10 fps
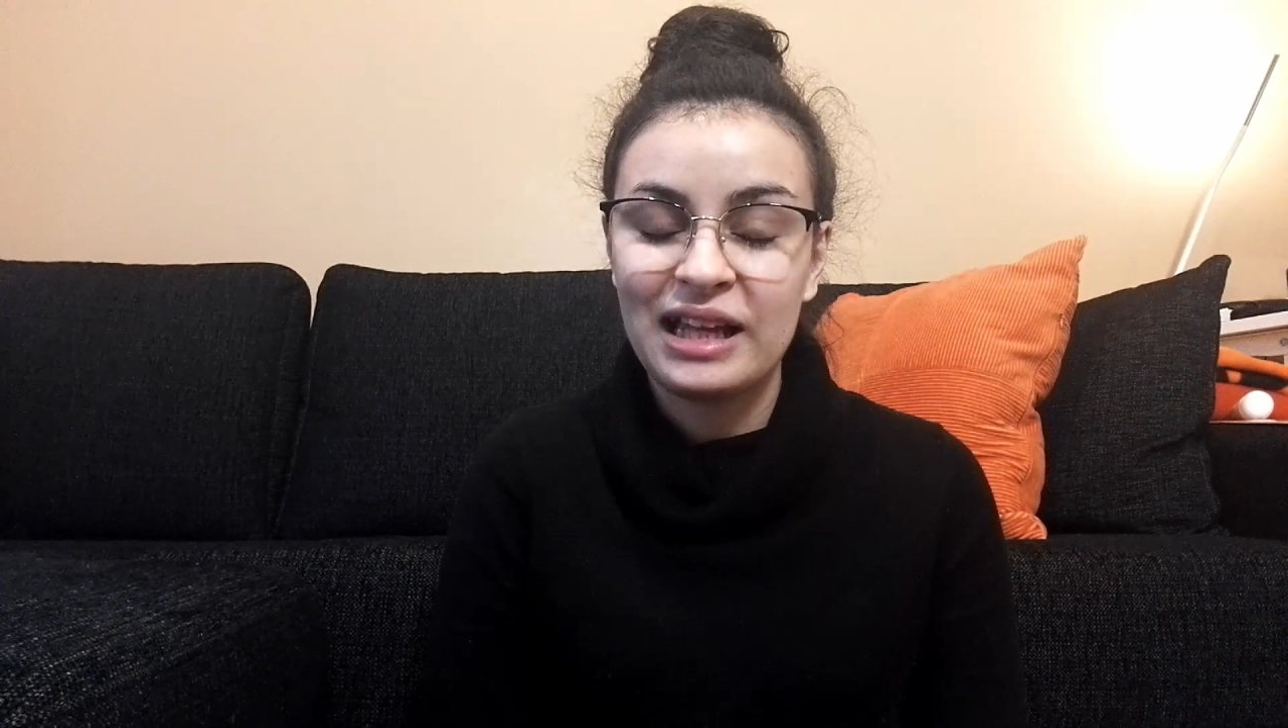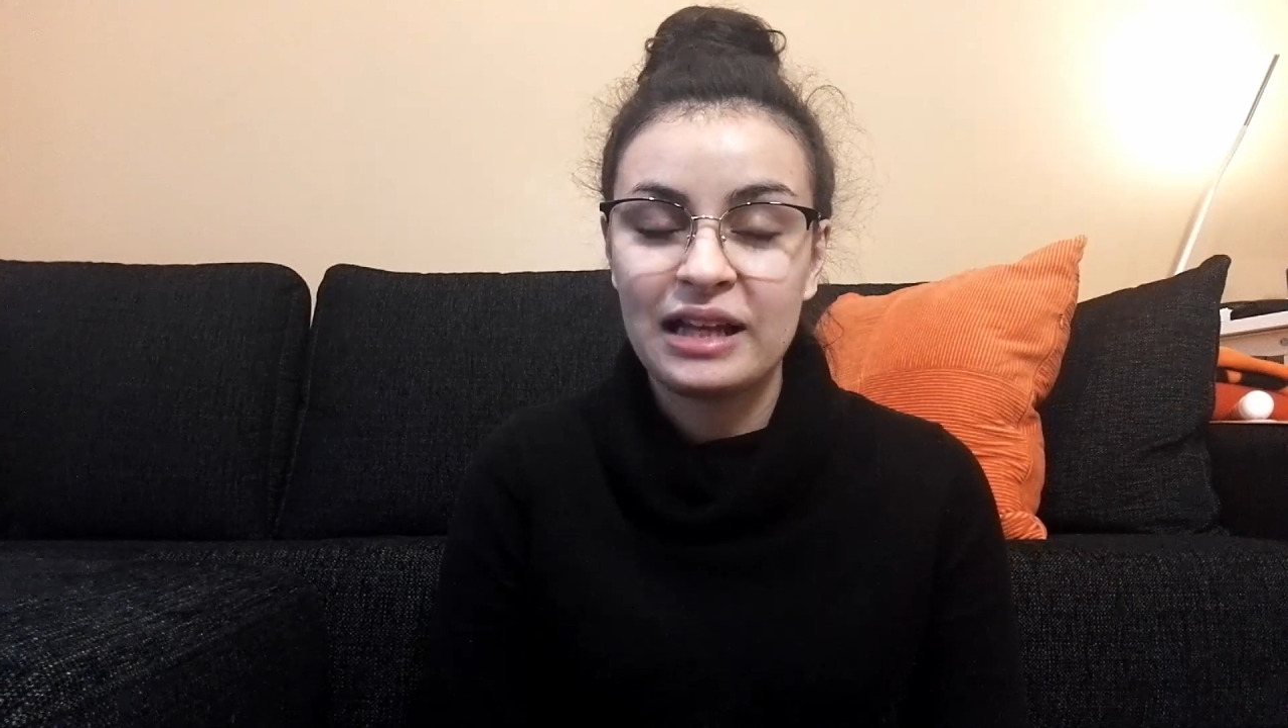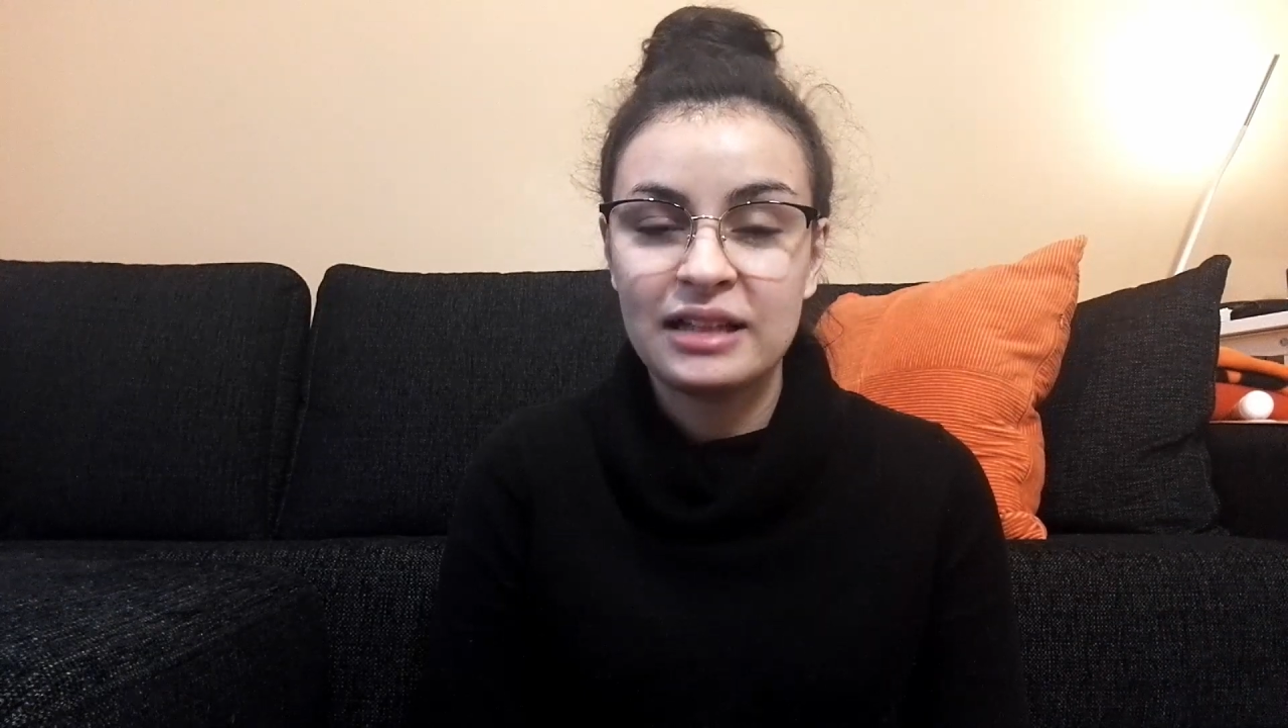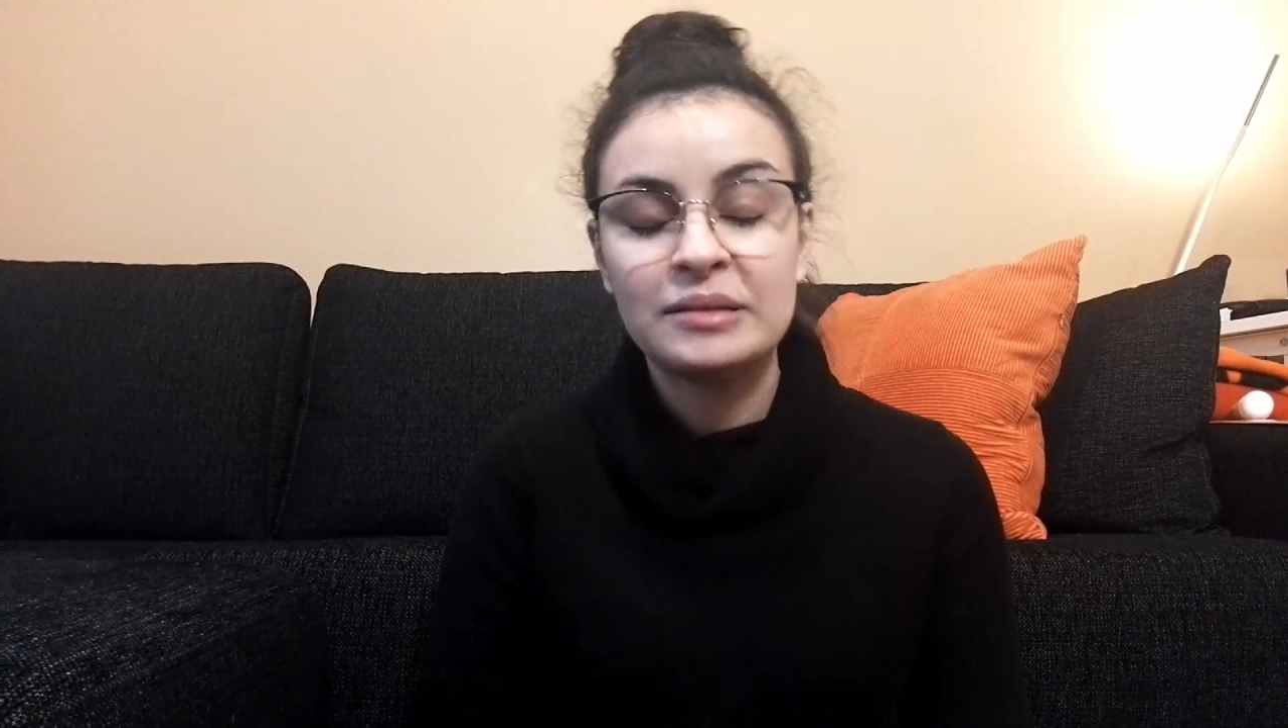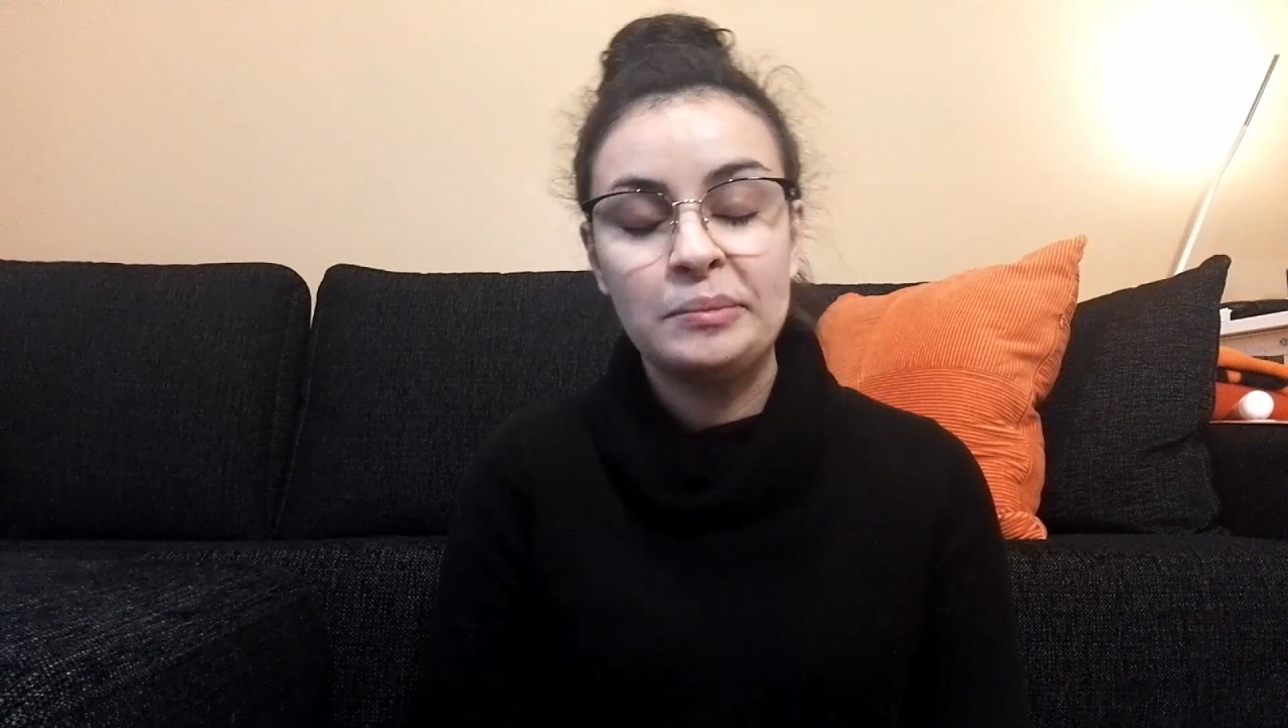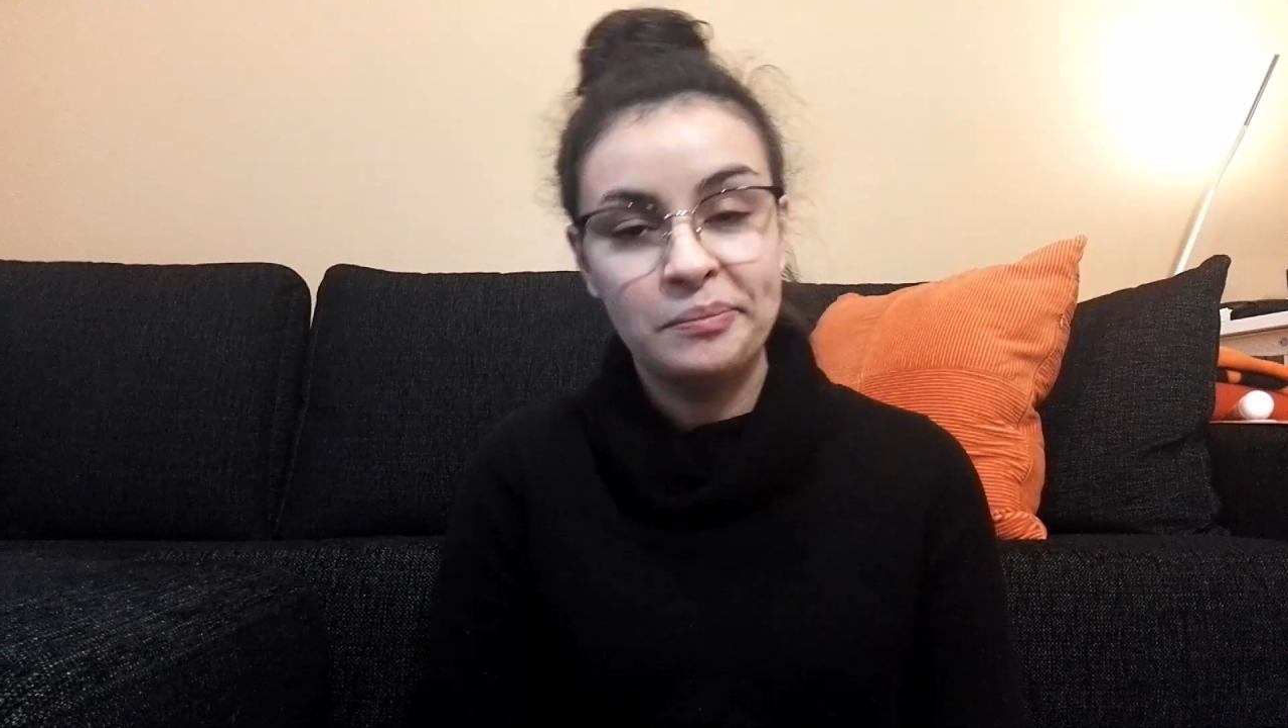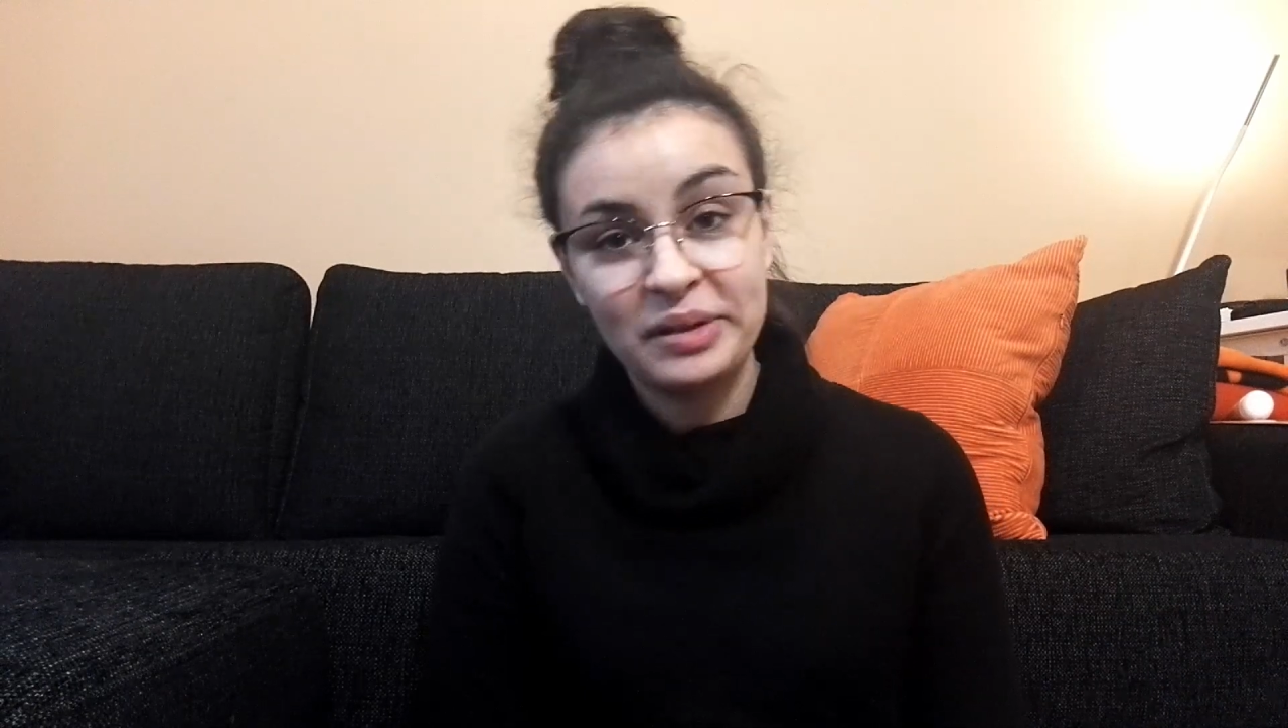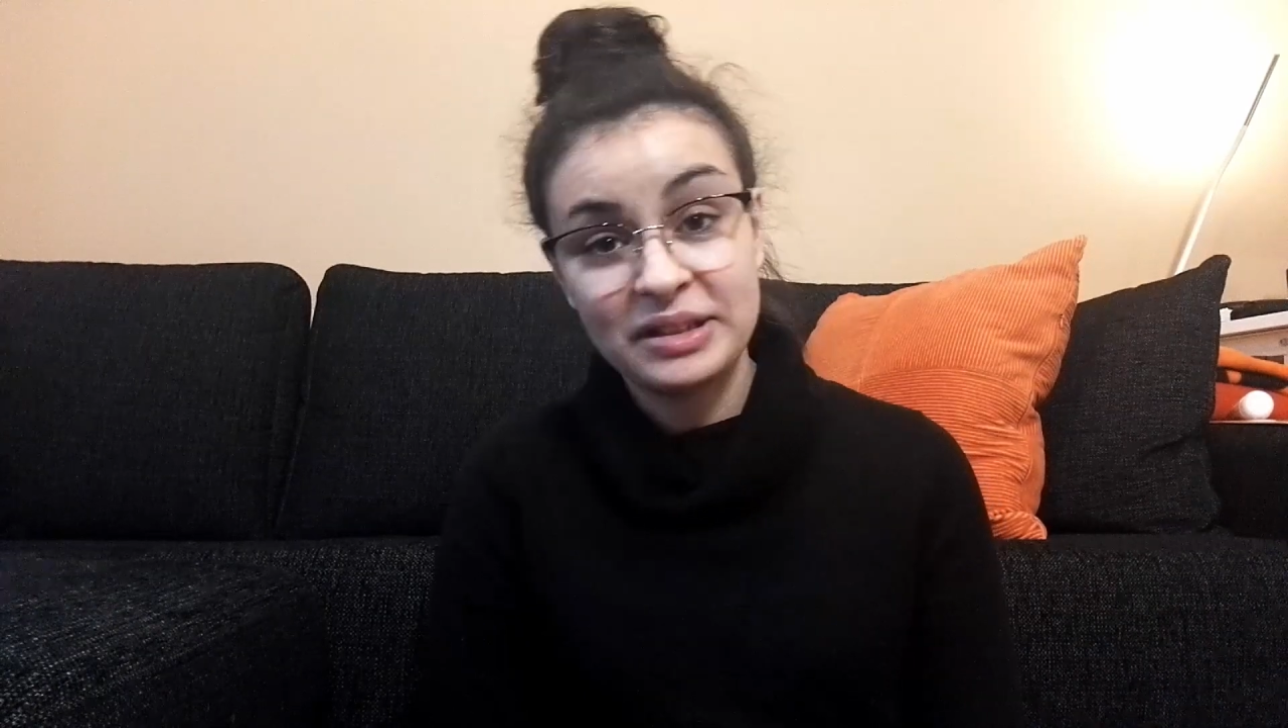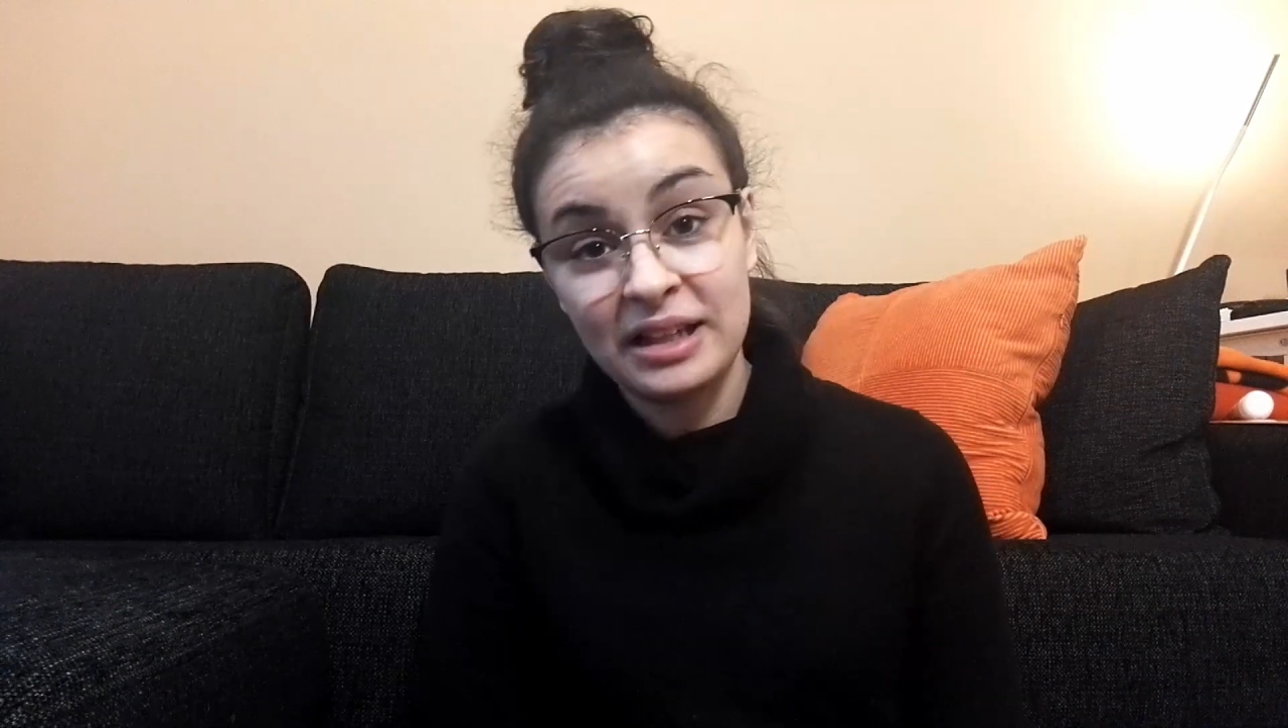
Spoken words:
that. But